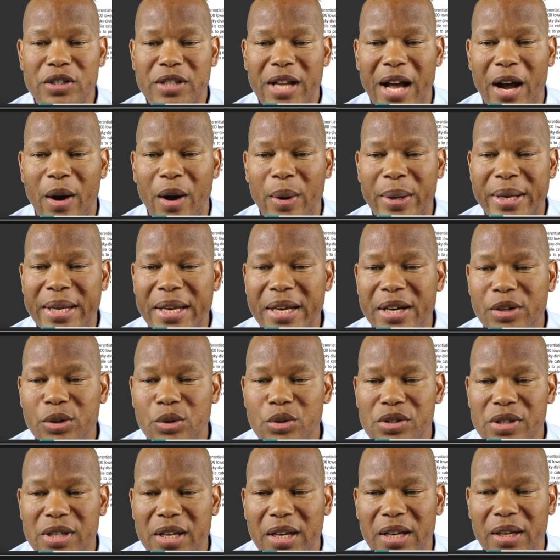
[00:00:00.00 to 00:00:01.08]
Now, here you
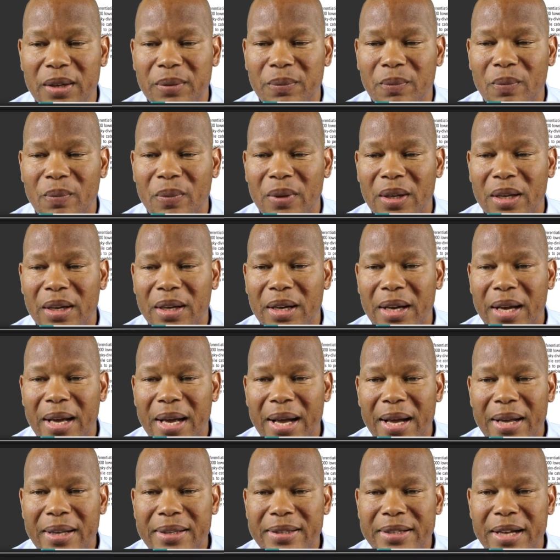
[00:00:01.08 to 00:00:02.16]
see
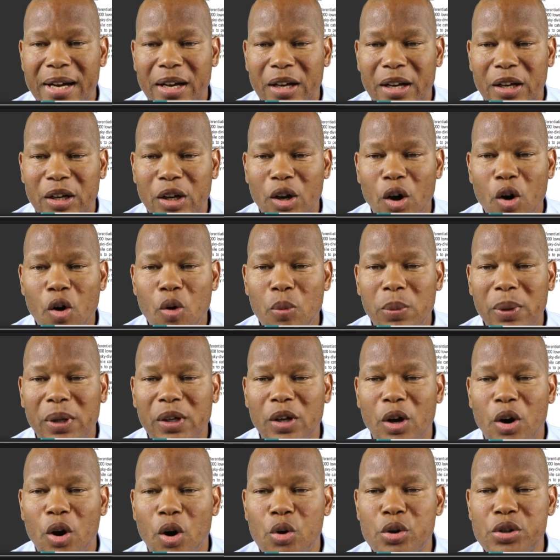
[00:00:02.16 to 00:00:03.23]
the global
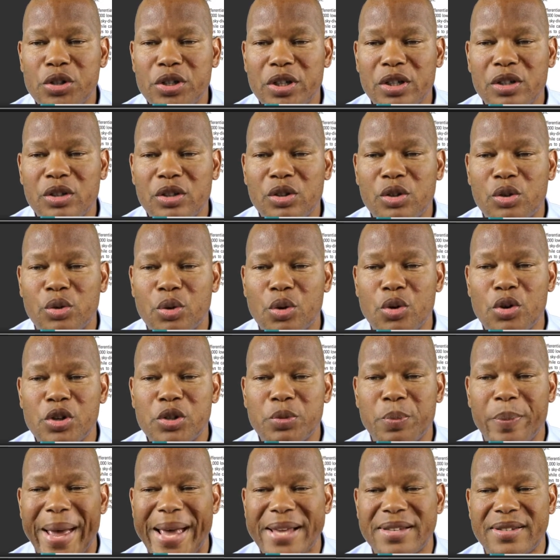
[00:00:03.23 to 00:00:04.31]
ocean cruise
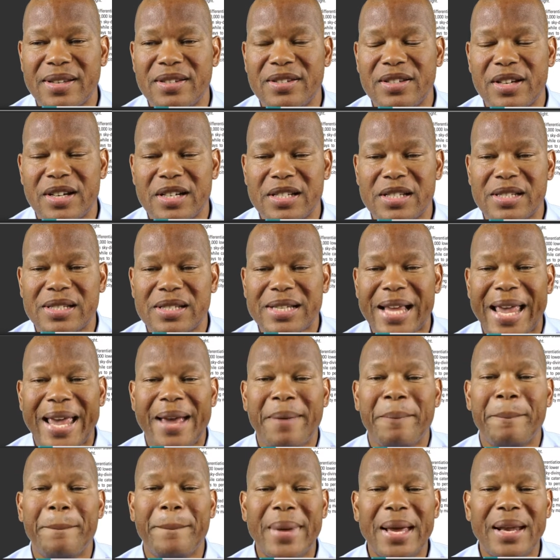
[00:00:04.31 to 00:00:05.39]
passengers
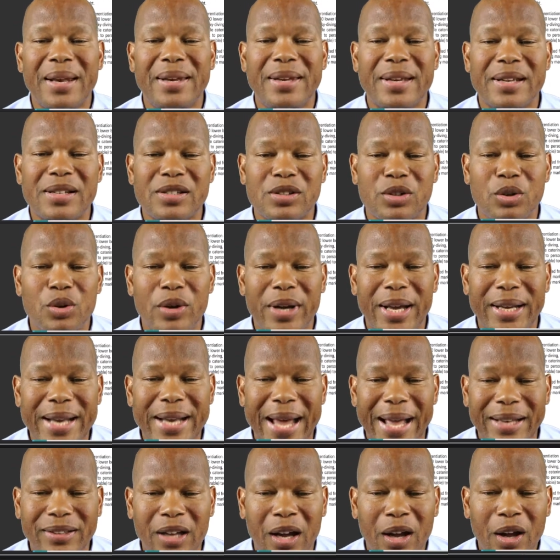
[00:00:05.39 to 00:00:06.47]
in millions. Look at
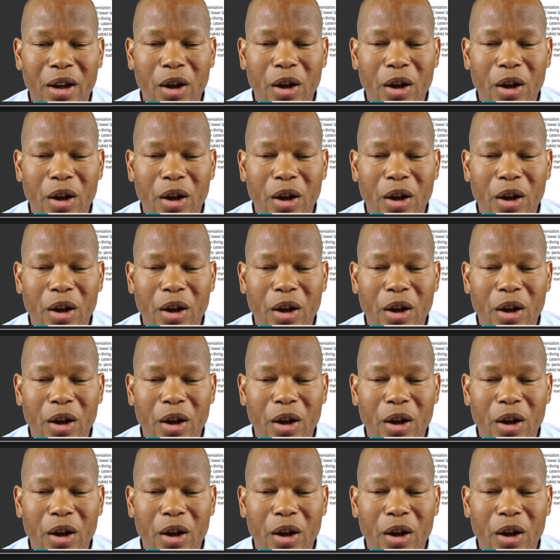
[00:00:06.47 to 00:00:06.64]
that.